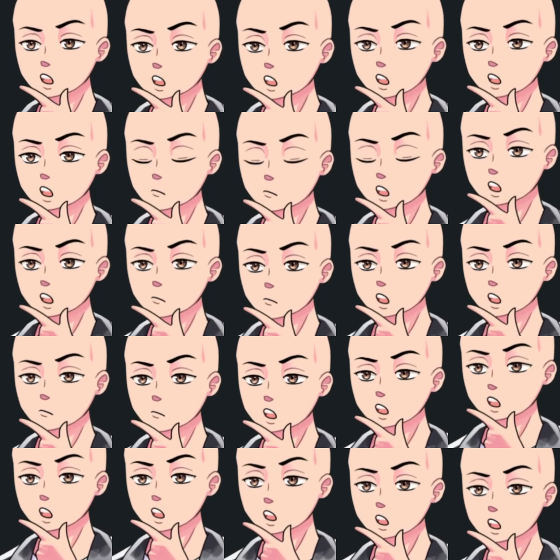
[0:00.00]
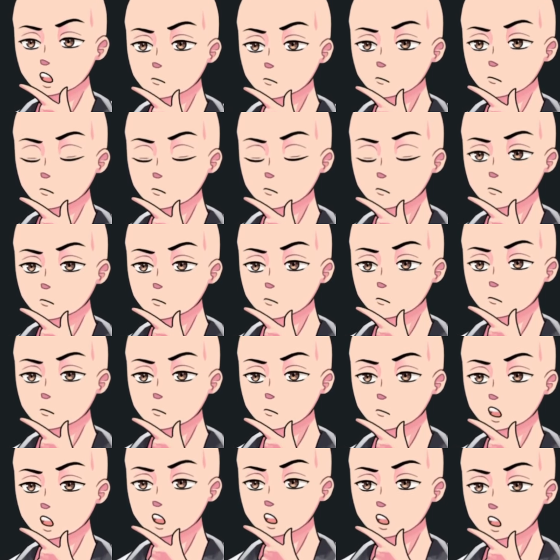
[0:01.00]
step up in
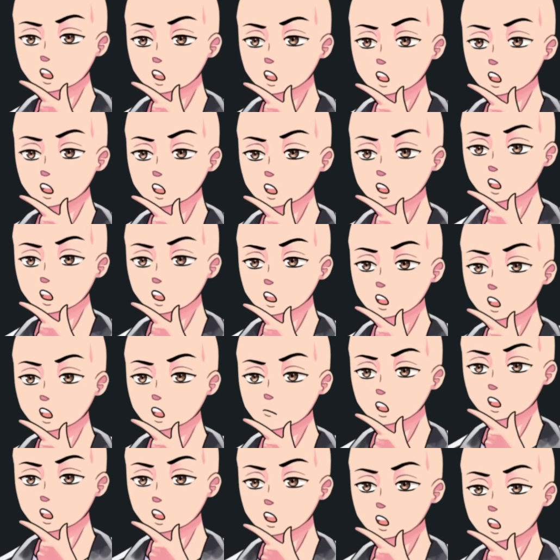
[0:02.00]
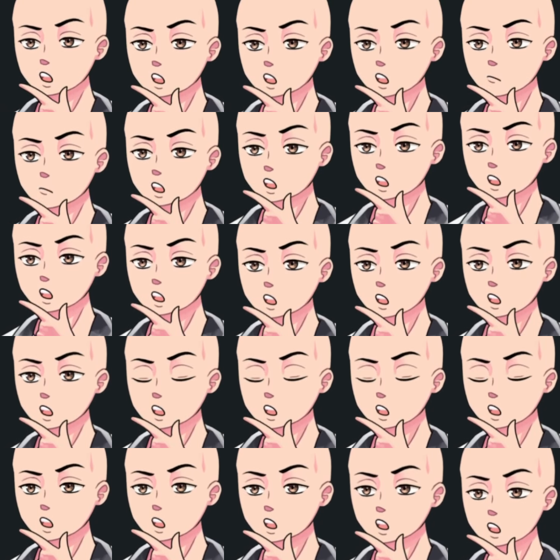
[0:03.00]
and go against the argument being
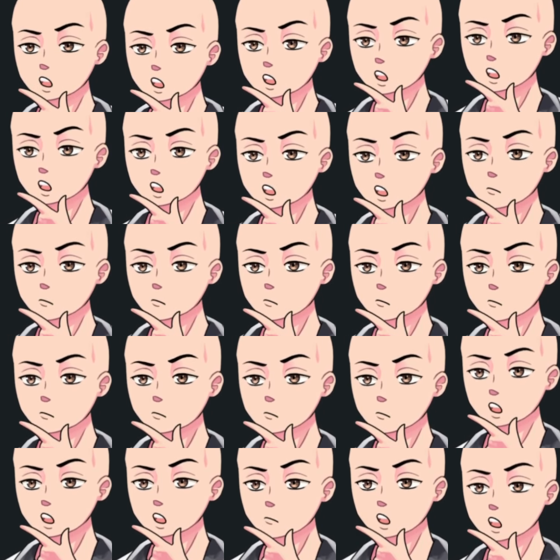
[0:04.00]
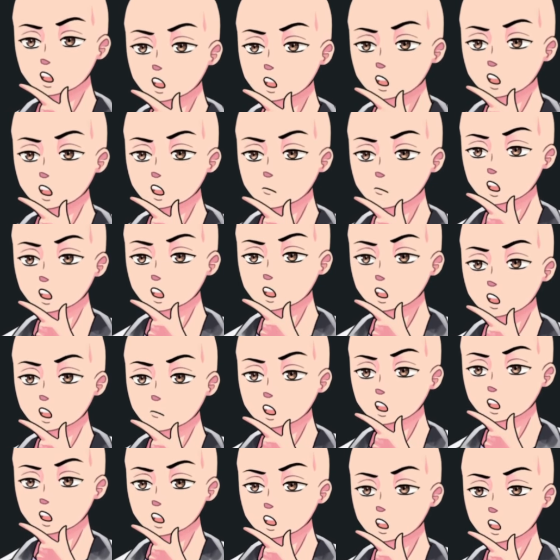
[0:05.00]
made in the video. Against their culture.
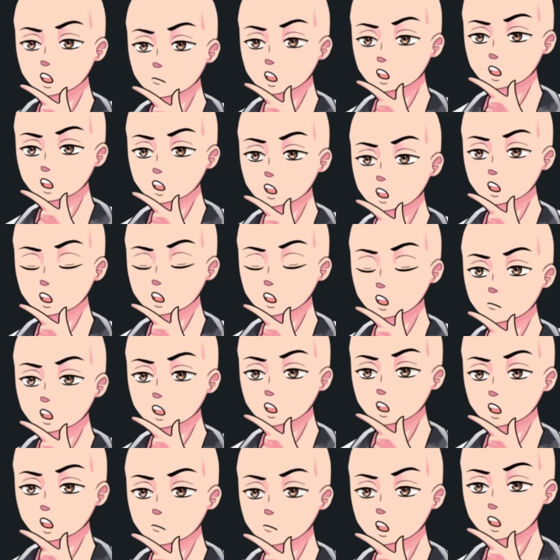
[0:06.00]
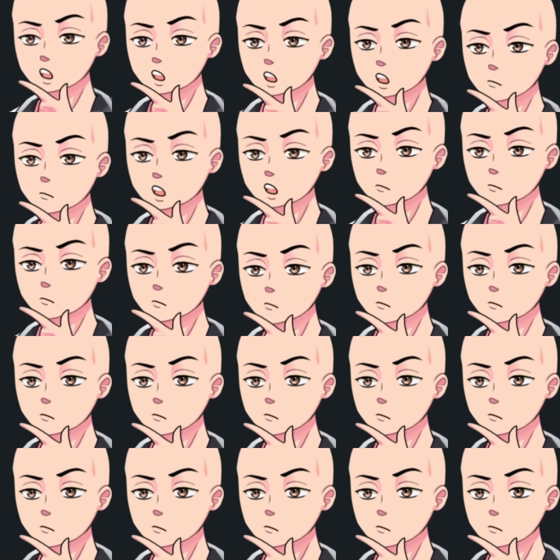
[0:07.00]
This is against Japanese culture.